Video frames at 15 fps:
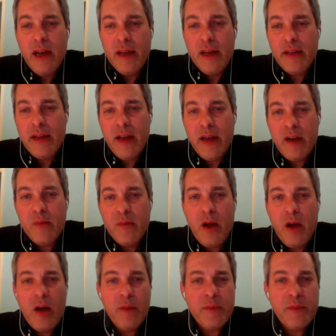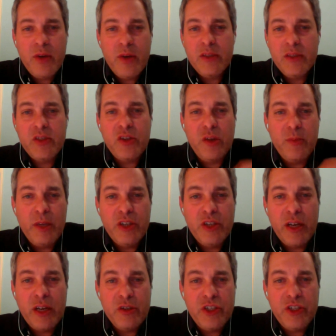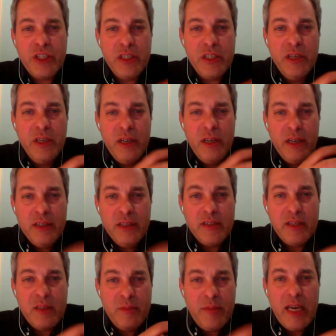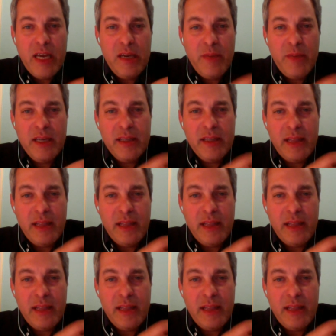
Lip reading: now mom's putting so much energy into the baby,